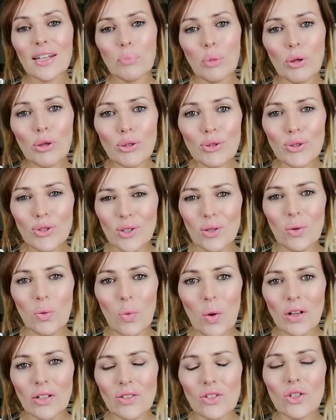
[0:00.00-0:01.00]
Pluto
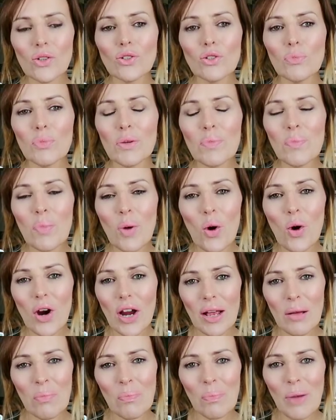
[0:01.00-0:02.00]
wants you to be more
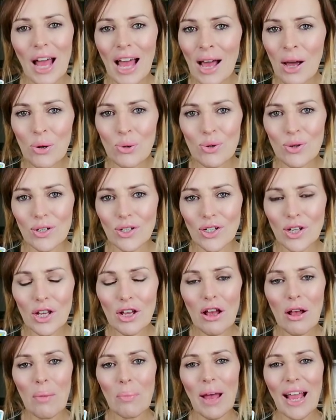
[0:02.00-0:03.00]
empowered
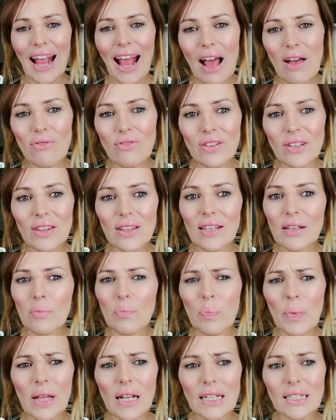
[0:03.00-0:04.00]
by having the
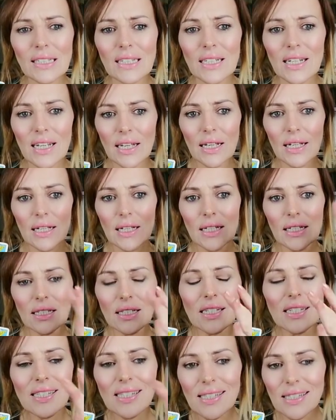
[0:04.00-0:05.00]
ability
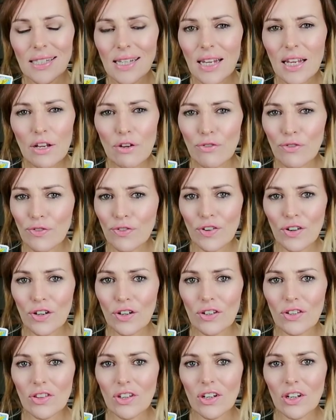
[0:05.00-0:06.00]
to see
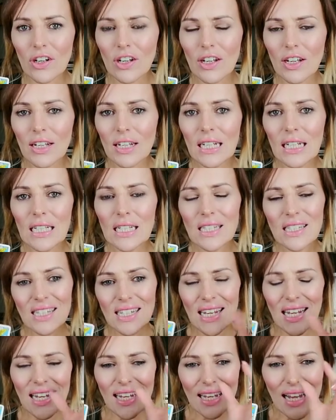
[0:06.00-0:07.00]
further,
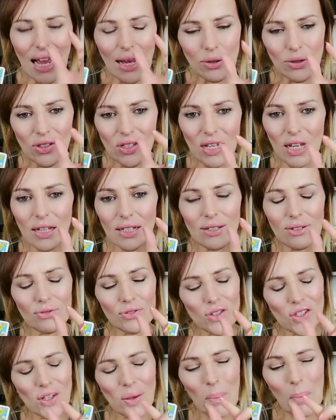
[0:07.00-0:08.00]
see outside of
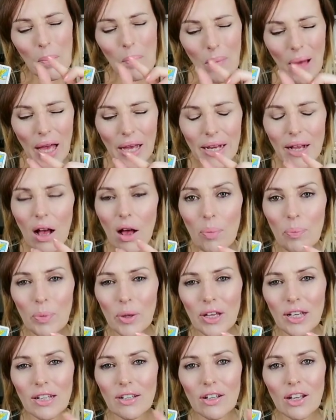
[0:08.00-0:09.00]
some
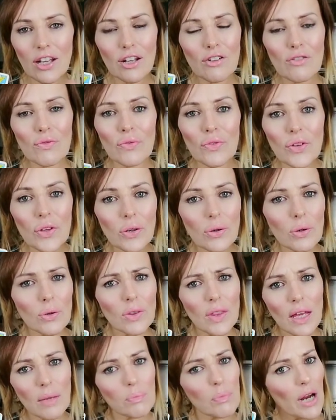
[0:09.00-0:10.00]
myopic
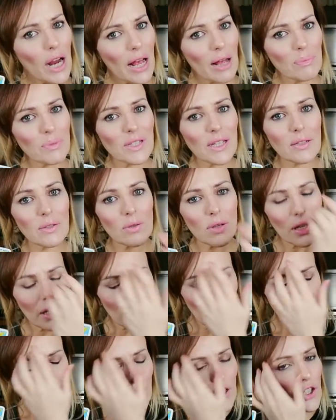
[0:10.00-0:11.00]
view that perhaps has
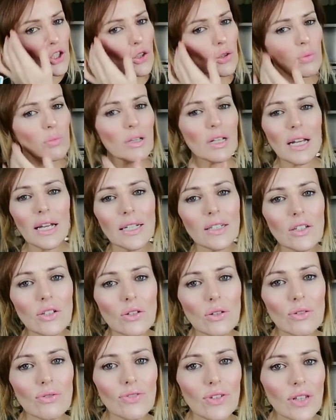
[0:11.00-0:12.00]
accumulated
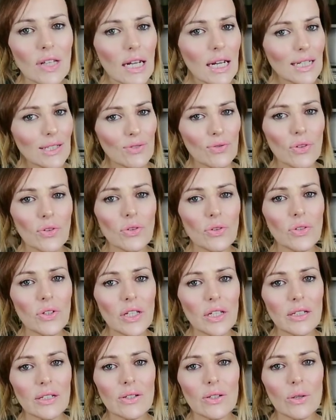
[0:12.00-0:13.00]
over the last few
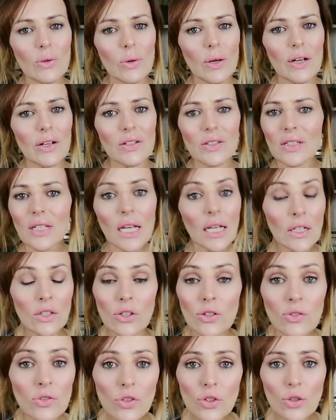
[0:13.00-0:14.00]
years, Aquarius. It
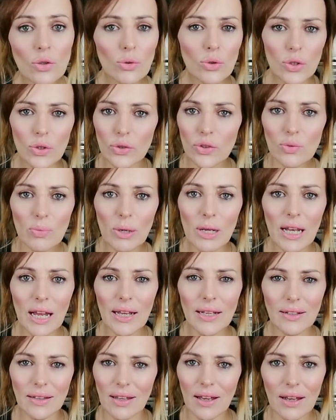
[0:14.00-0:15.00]
doesn't suit you to be
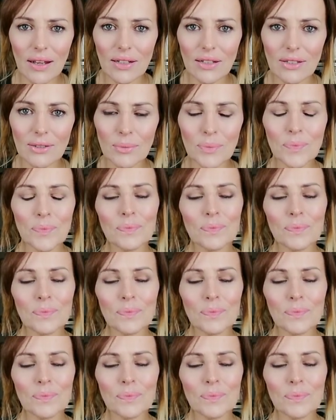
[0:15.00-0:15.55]
like that.